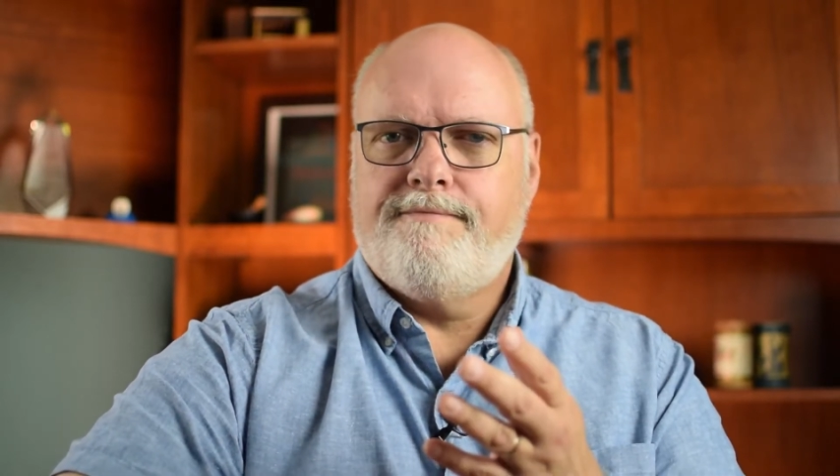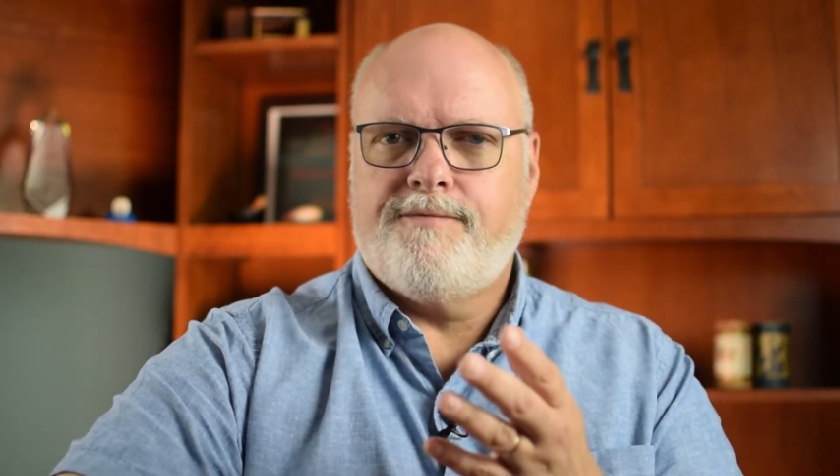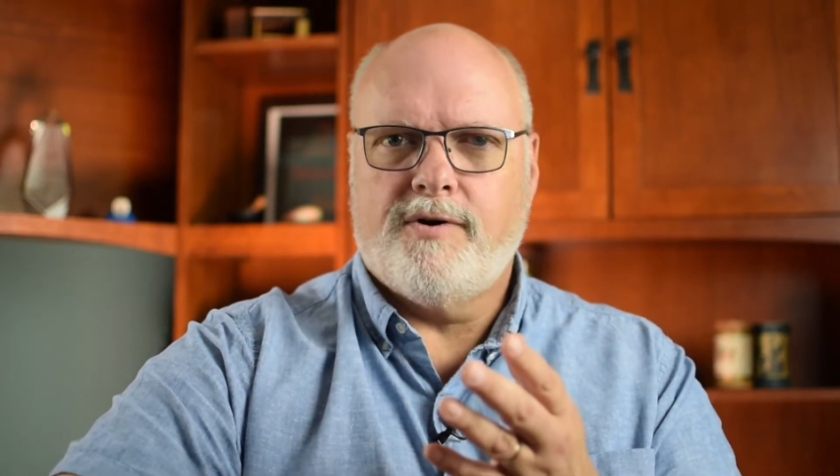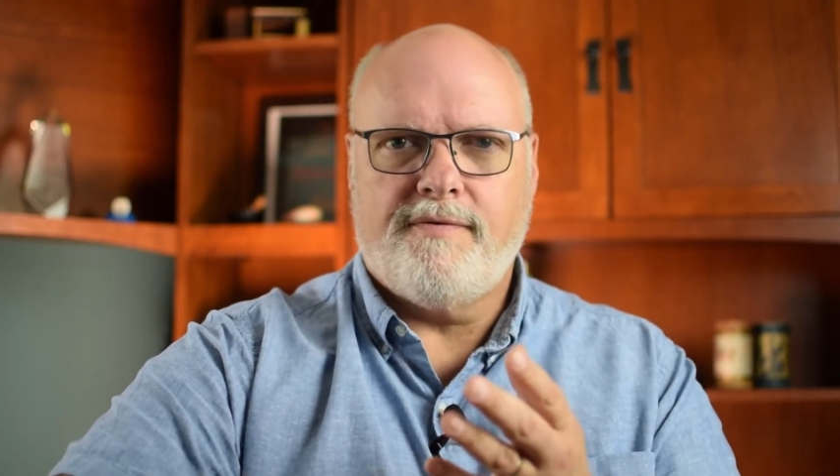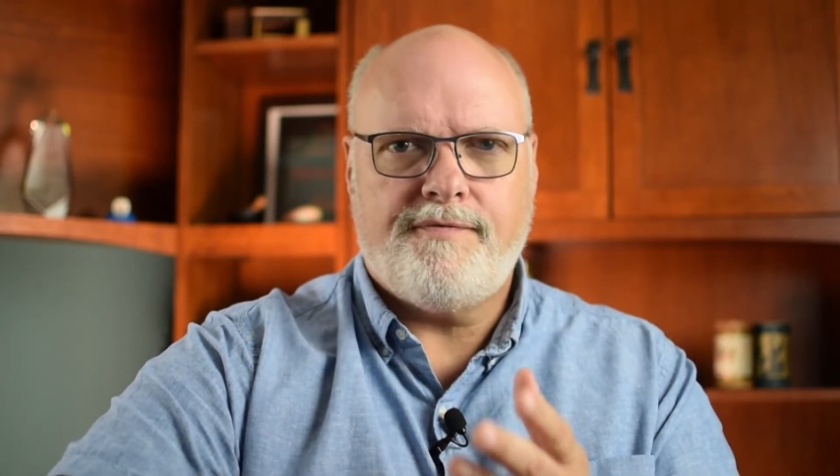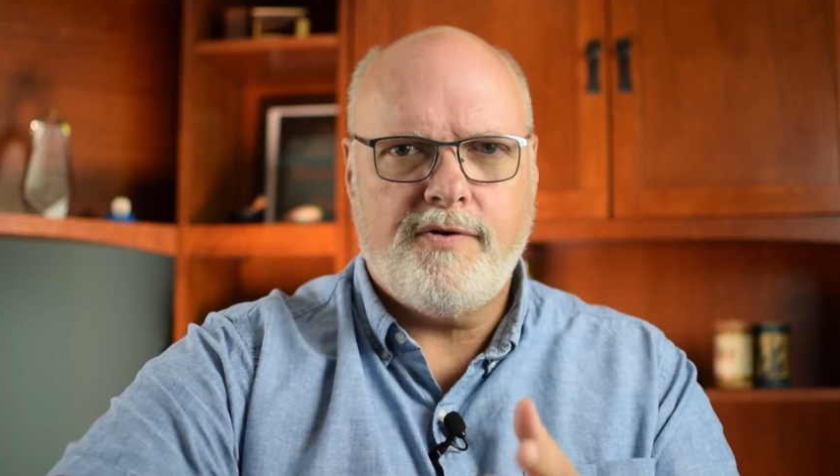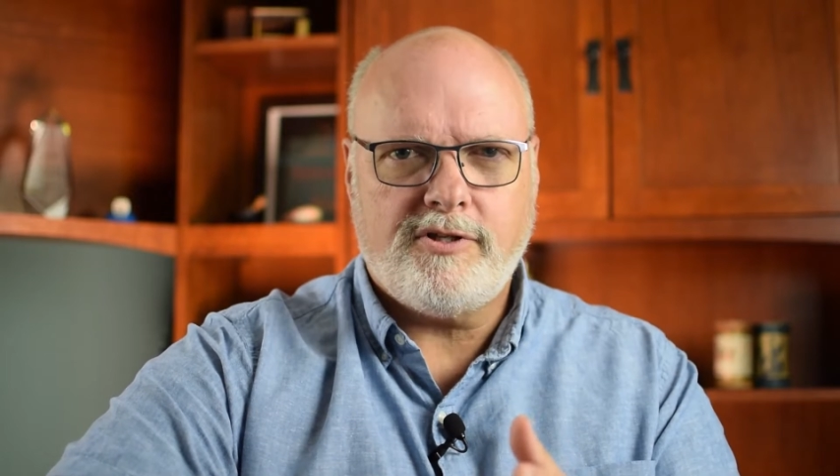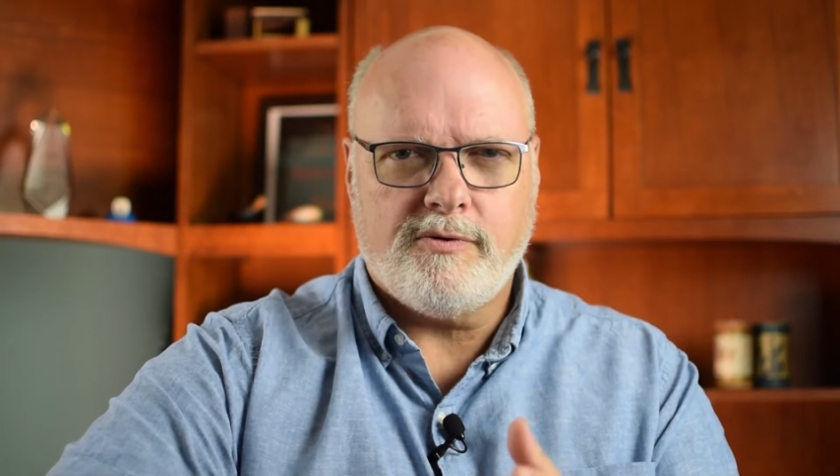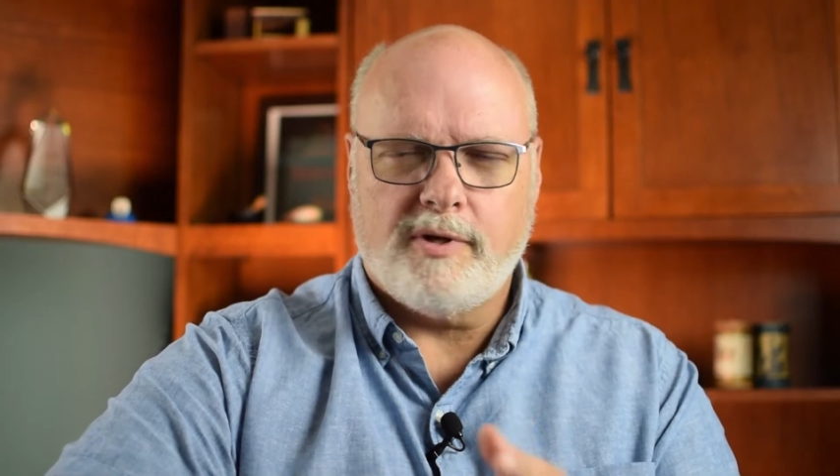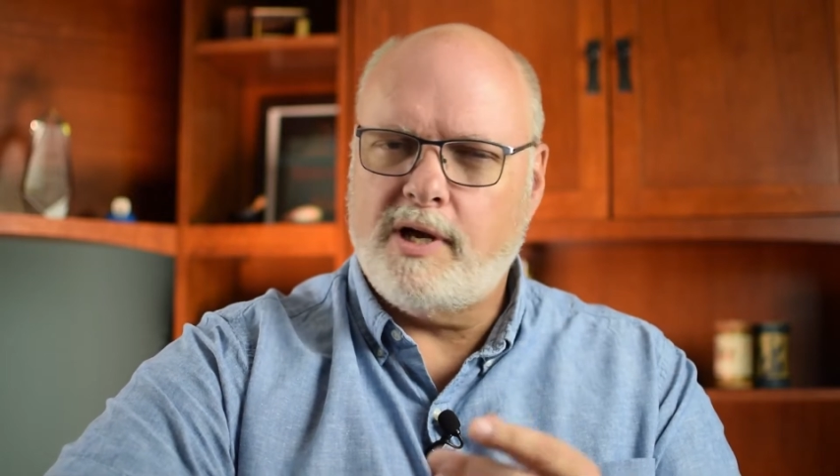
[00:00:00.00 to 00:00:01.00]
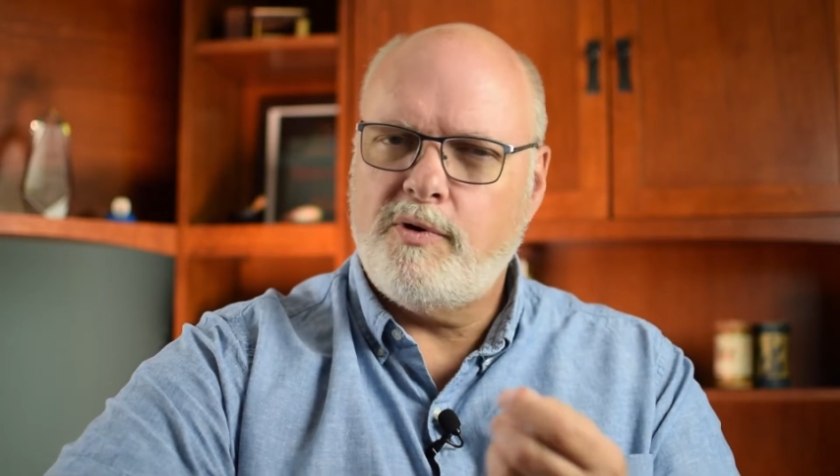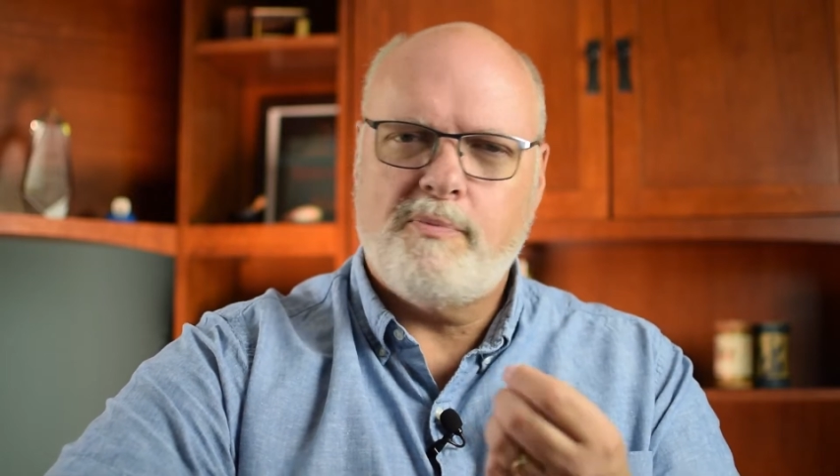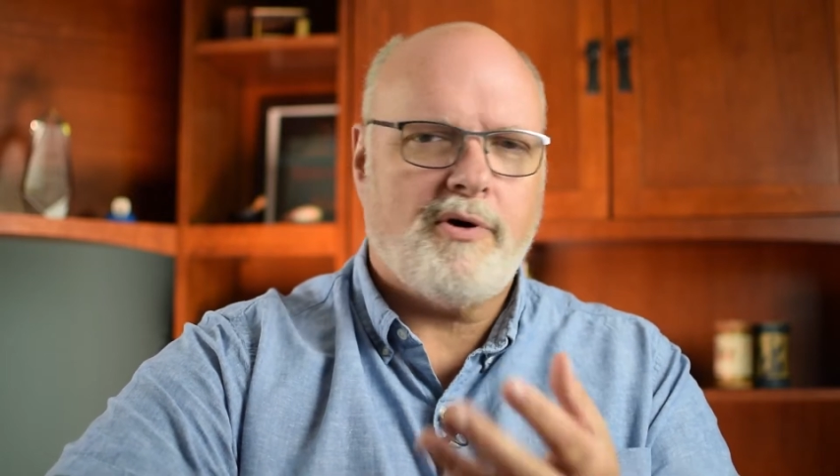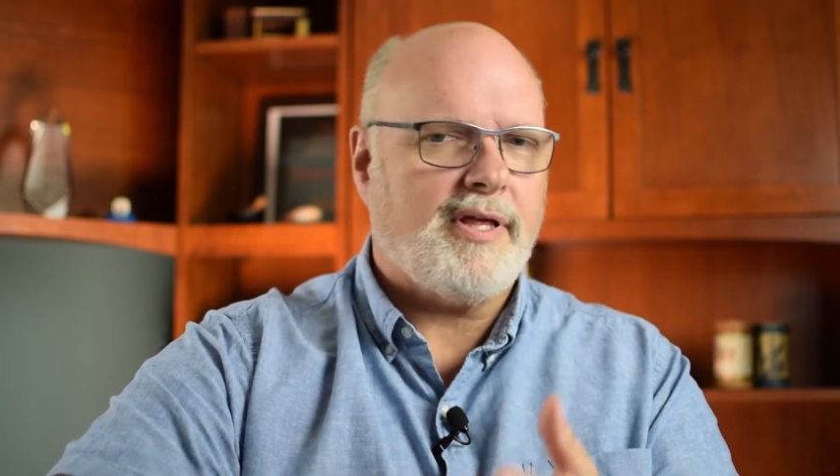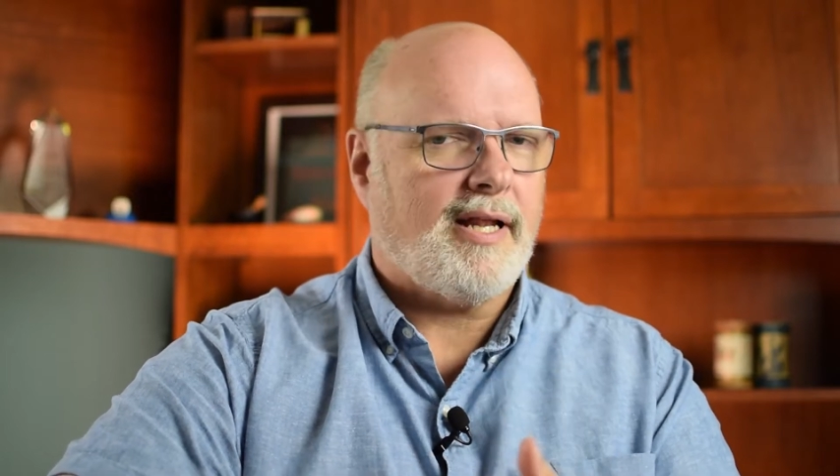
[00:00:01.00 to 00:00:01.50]
For a foot switch. Now, we
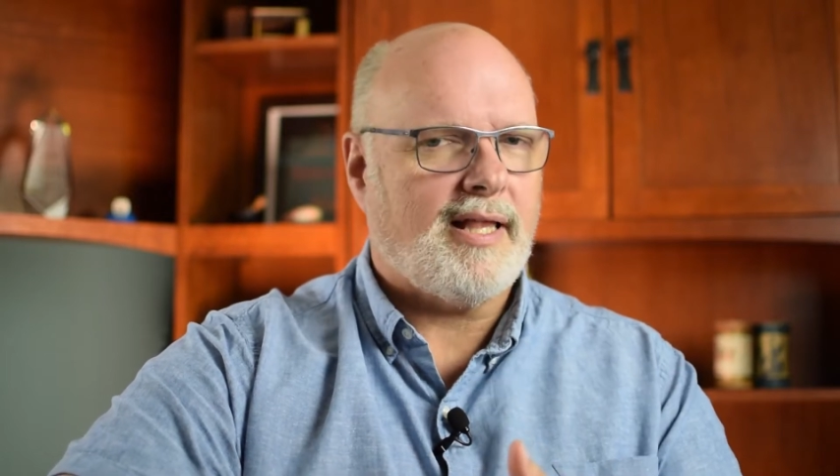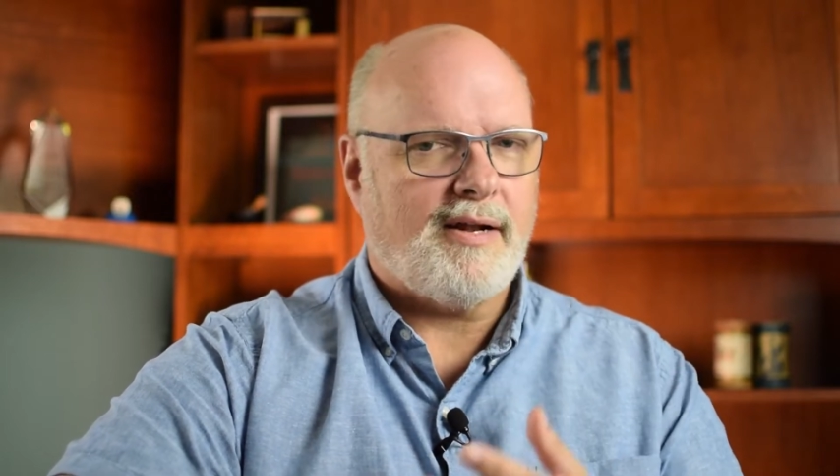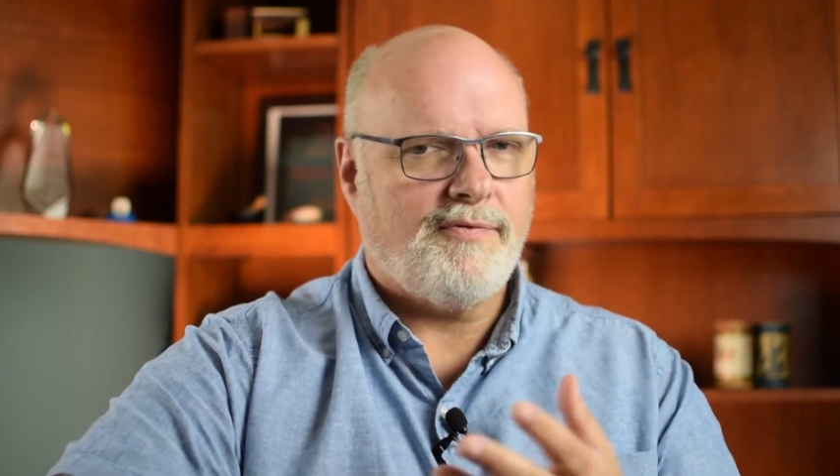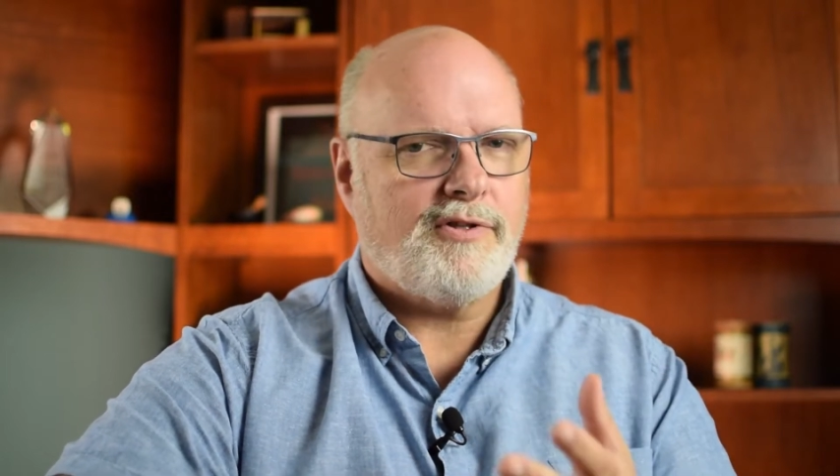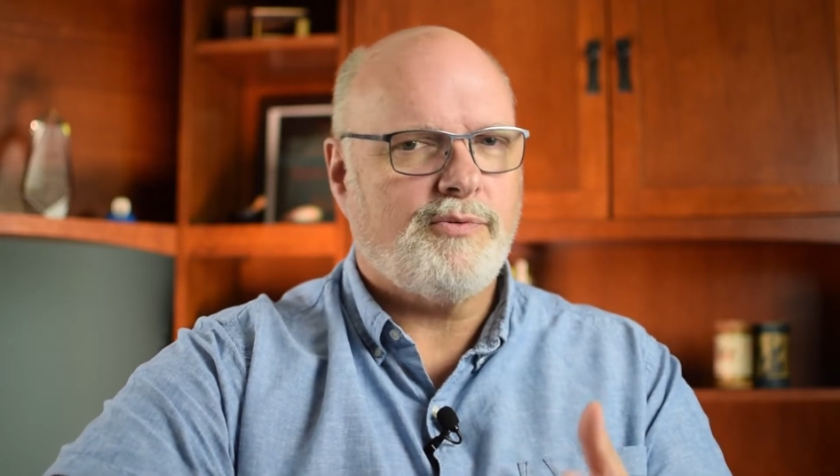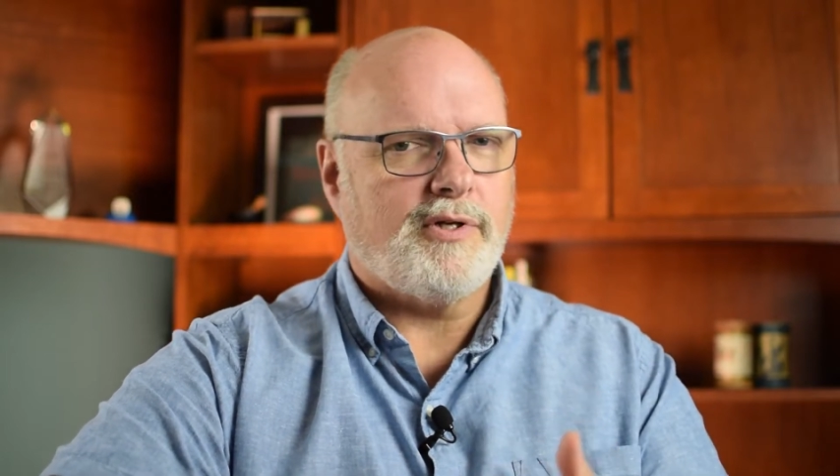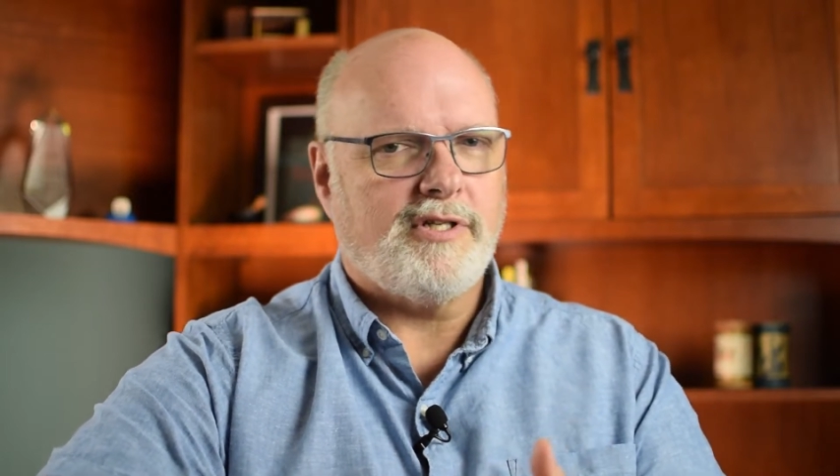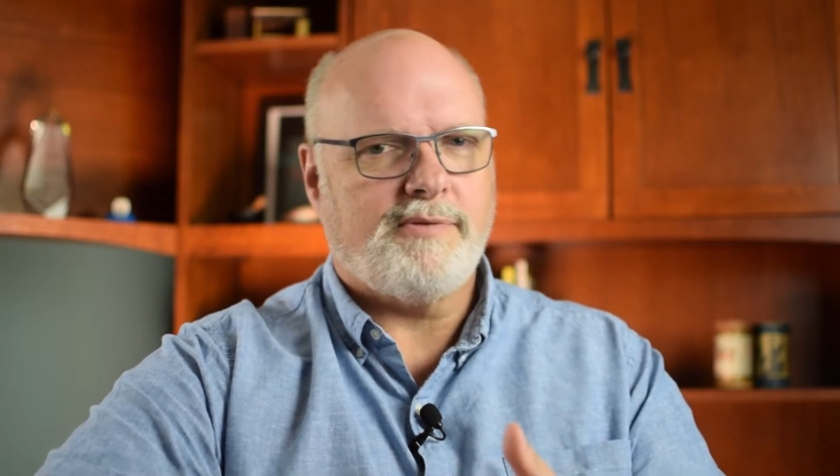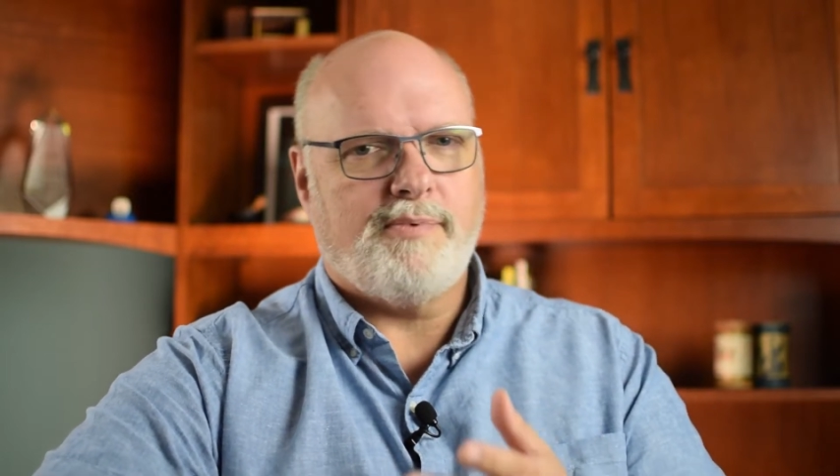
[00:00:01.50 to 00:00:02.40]
both had a lot of foot switches,